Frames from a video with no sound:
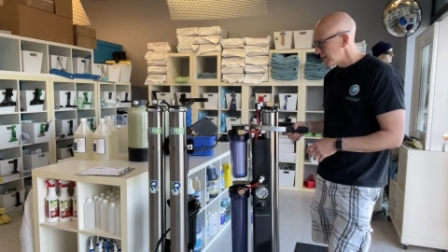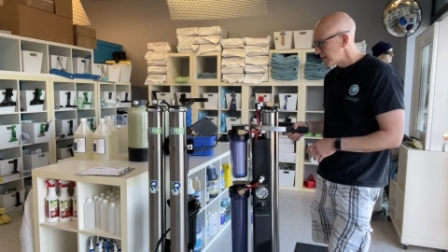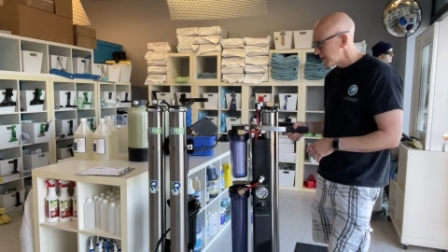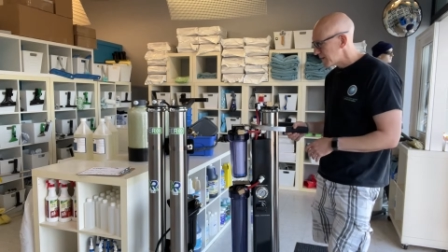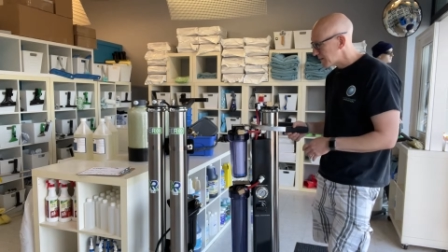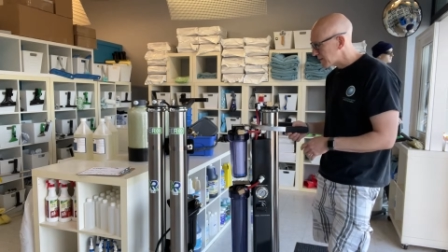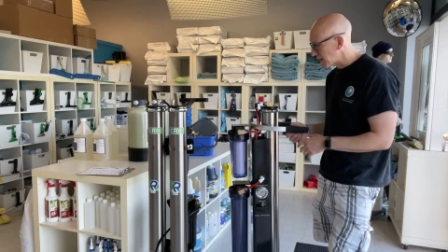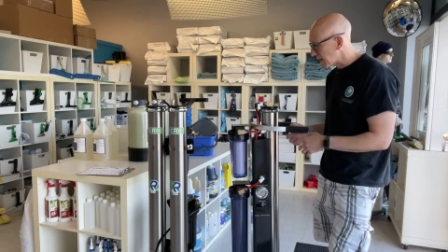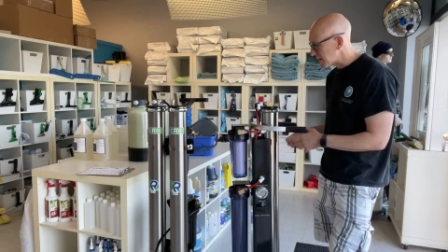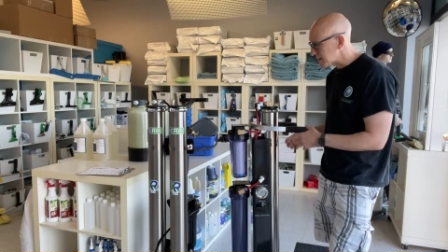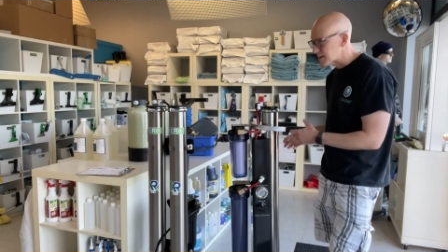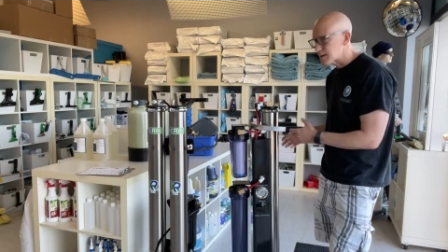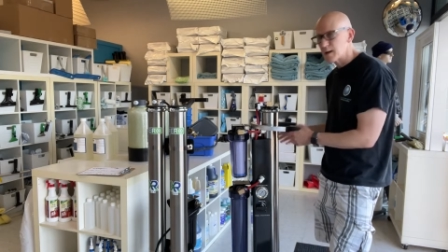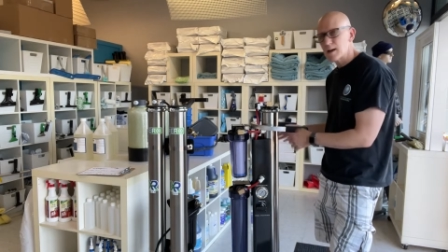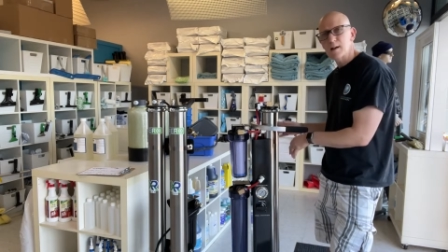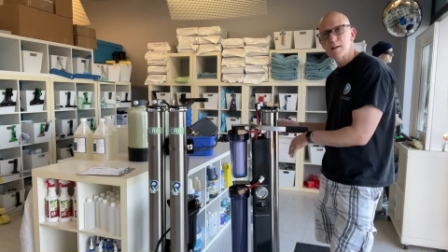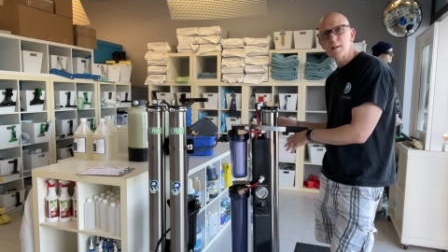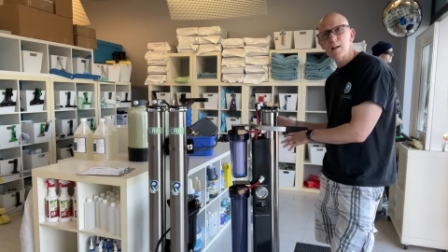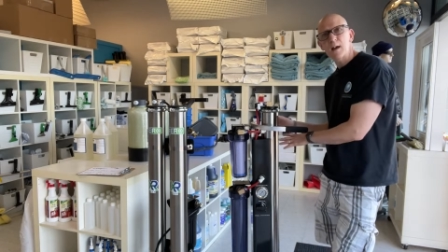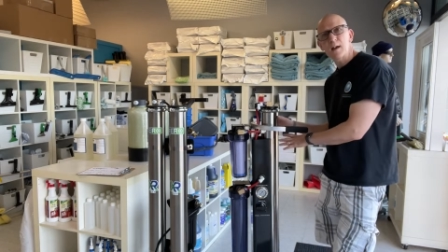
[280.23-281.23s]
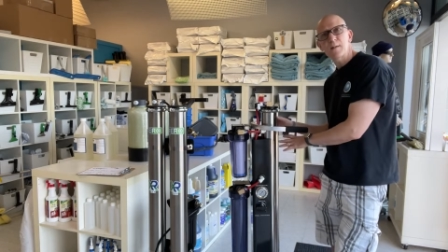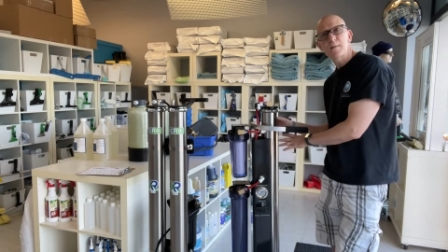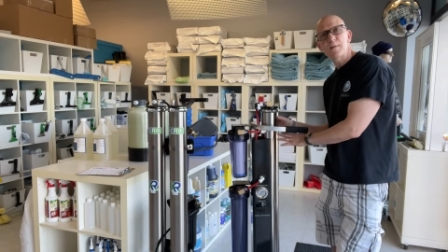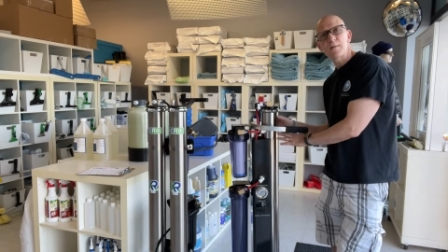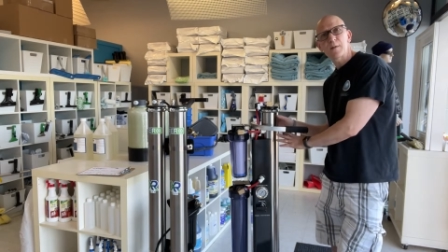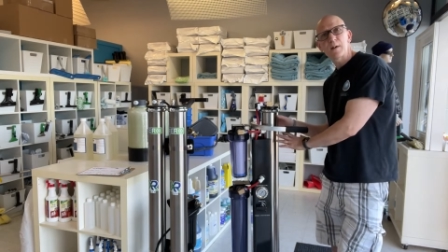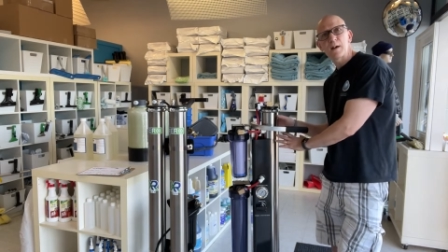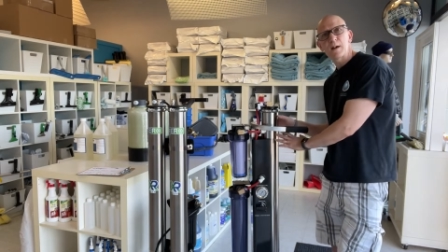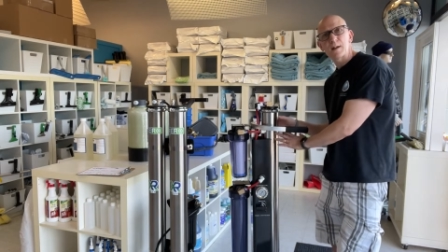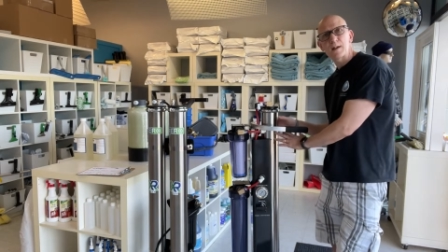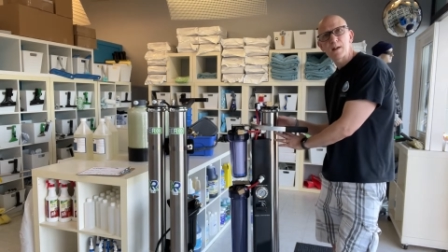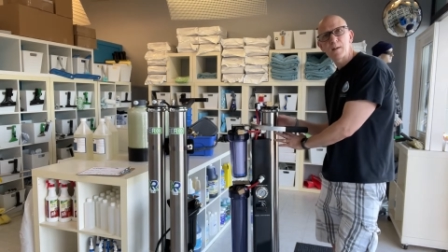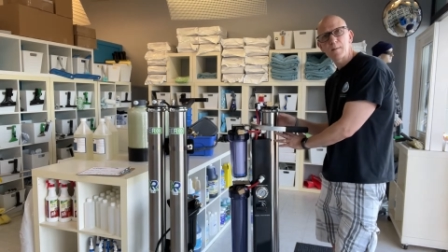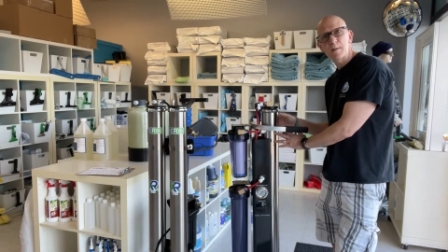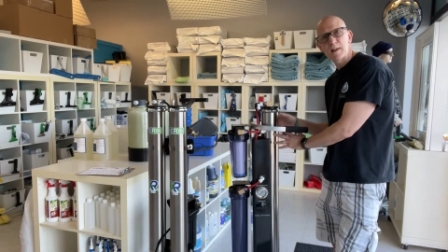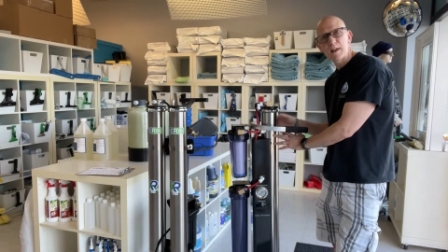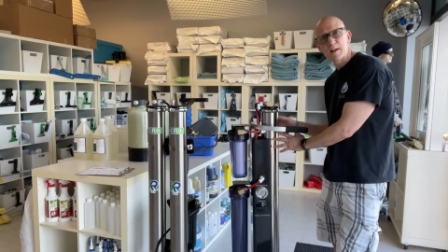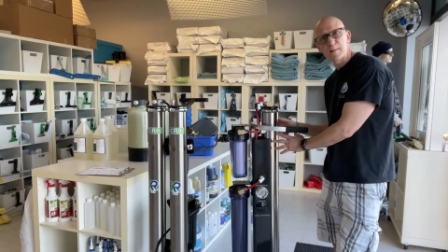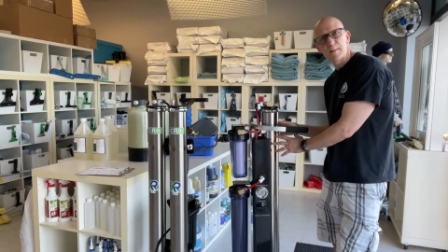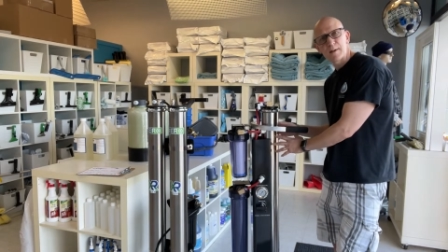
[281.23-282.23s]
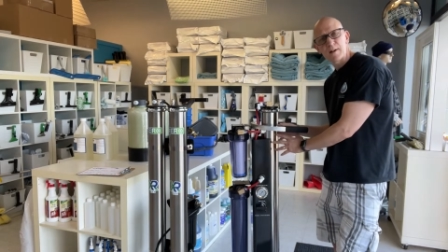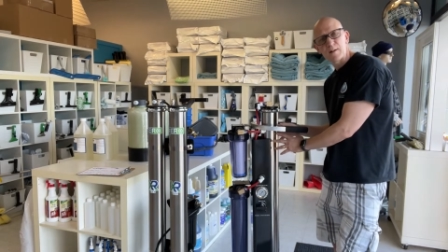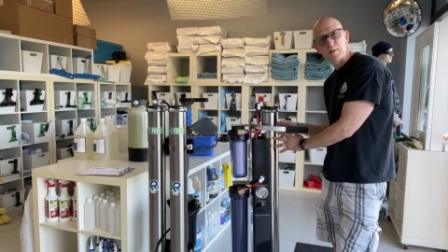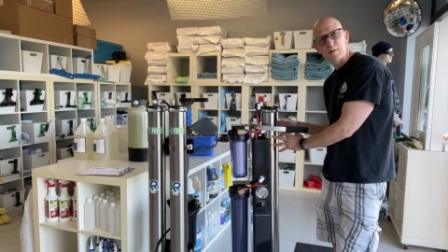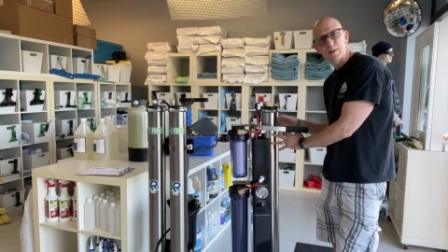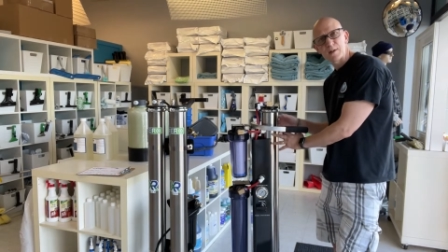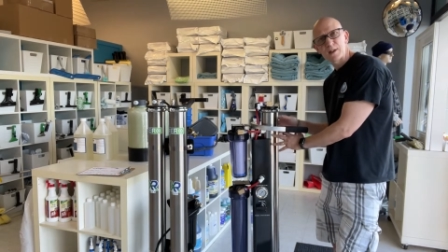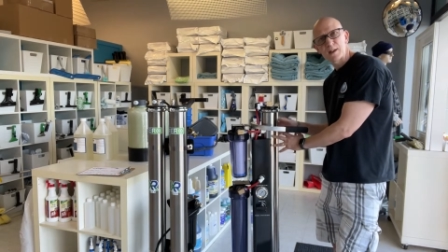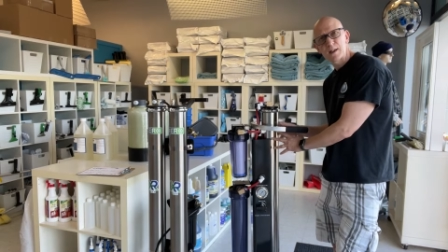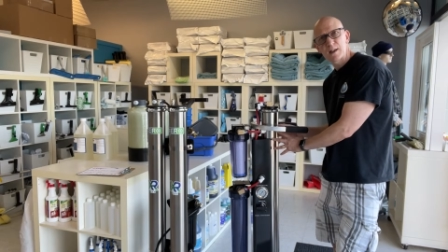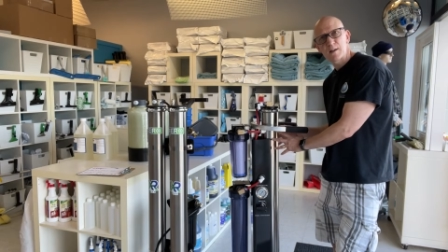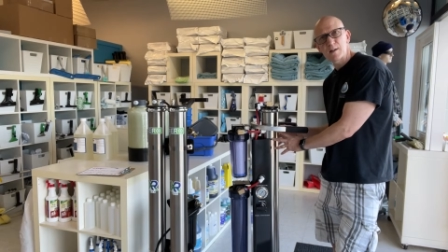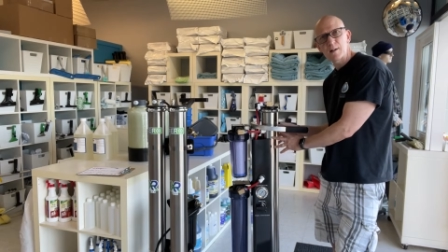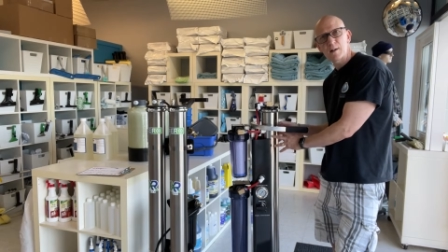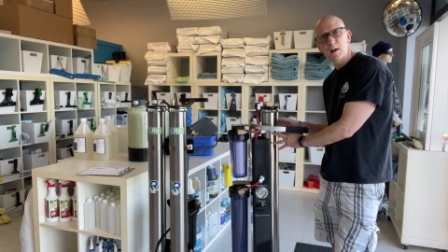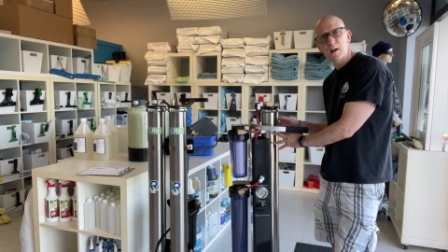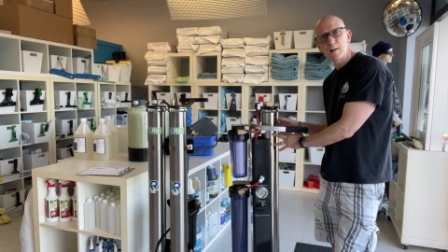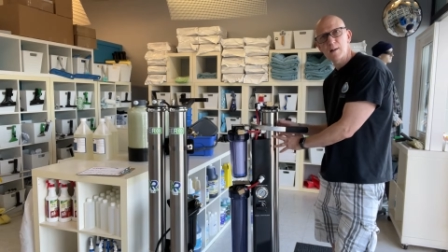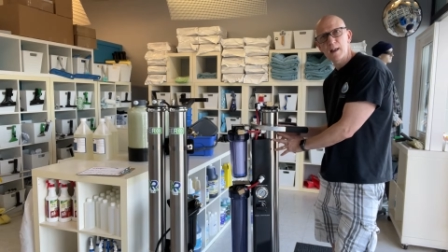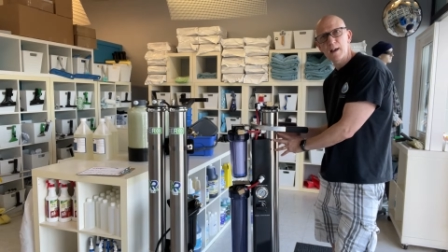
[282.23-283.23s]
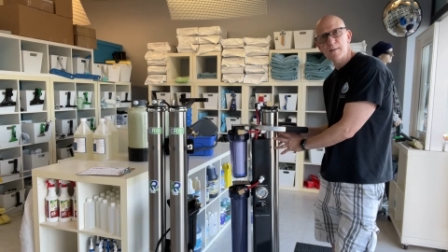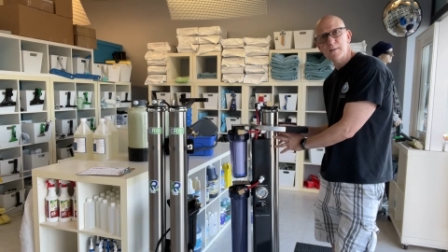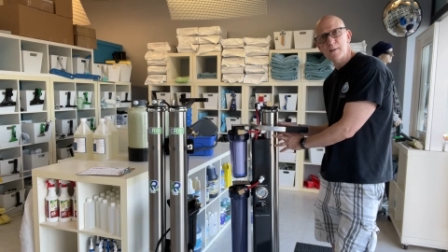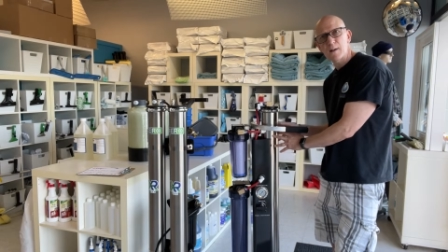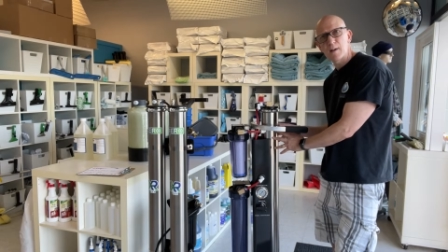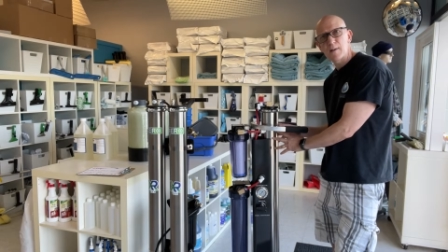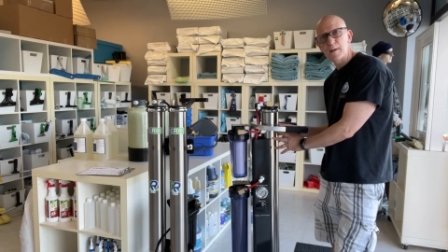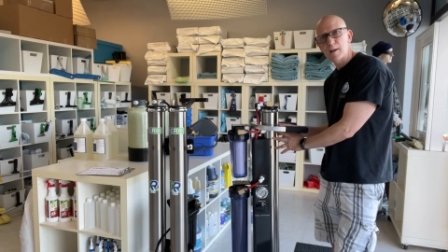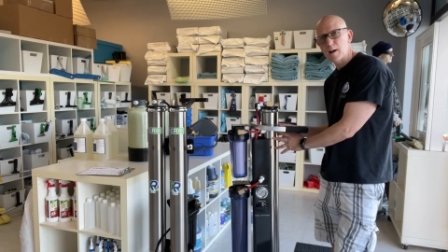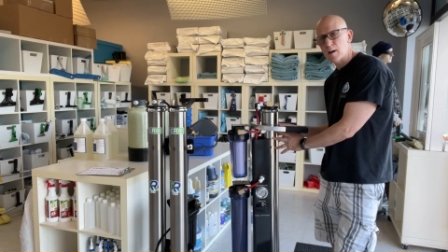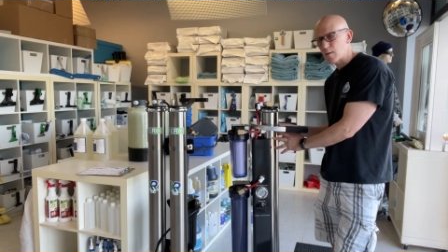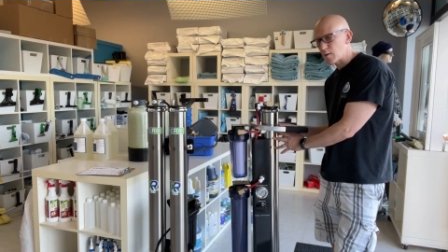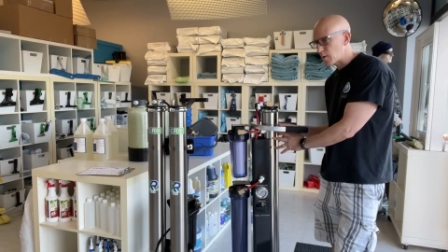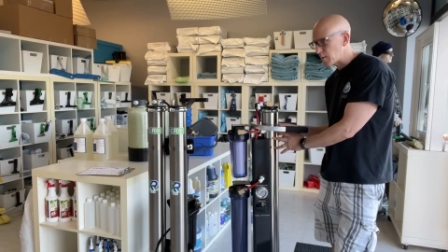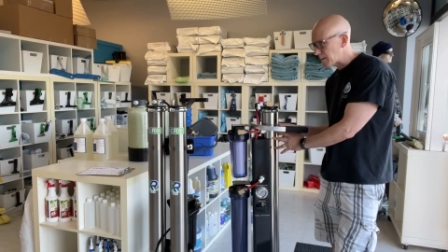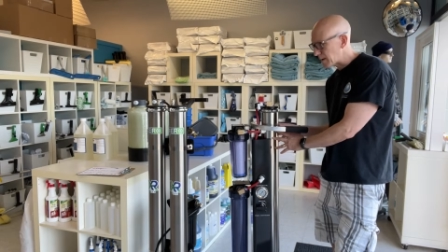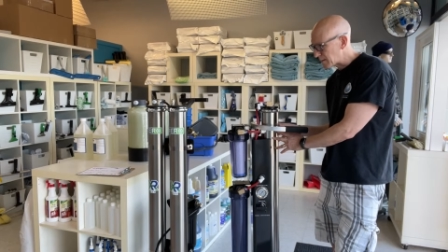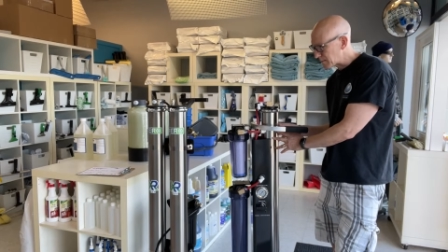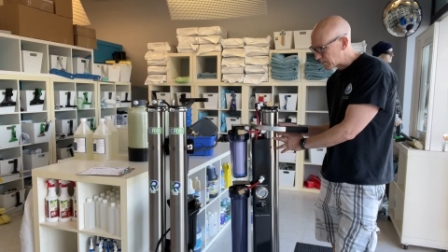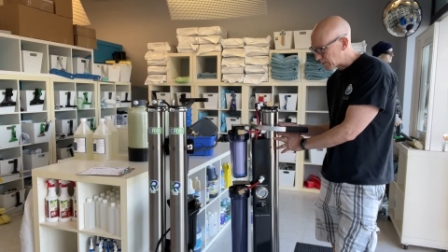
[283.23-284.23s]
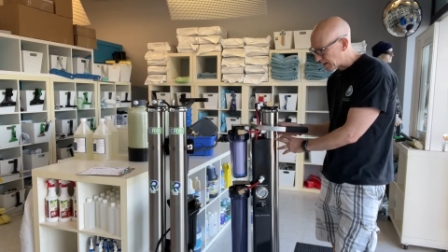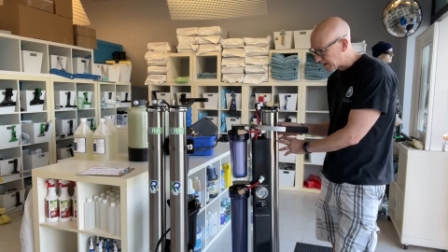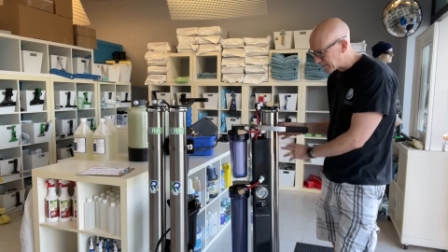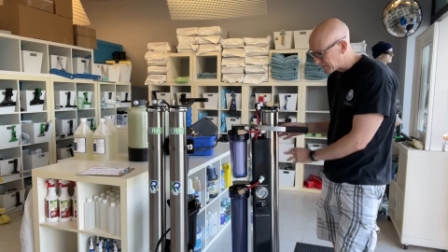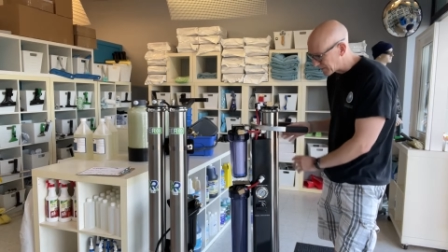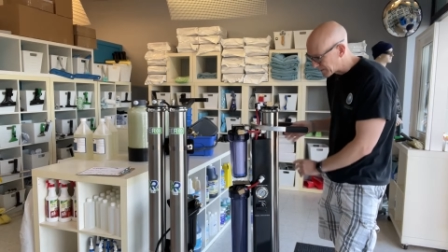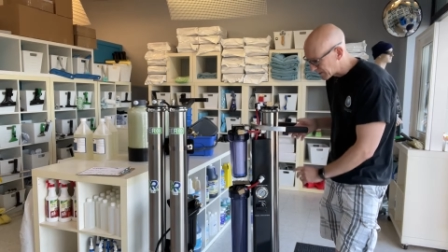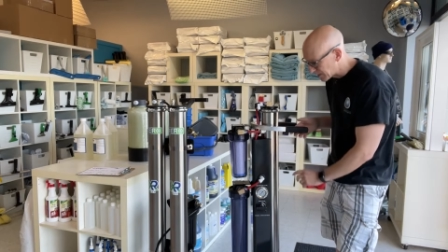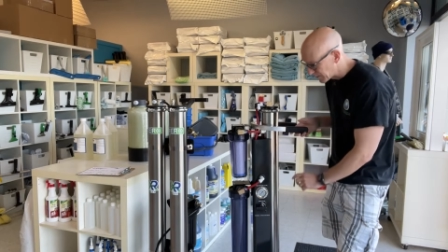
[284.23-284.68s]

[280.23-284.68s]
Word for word: you've got a lot of accumulated minerals still left on the RO membrane,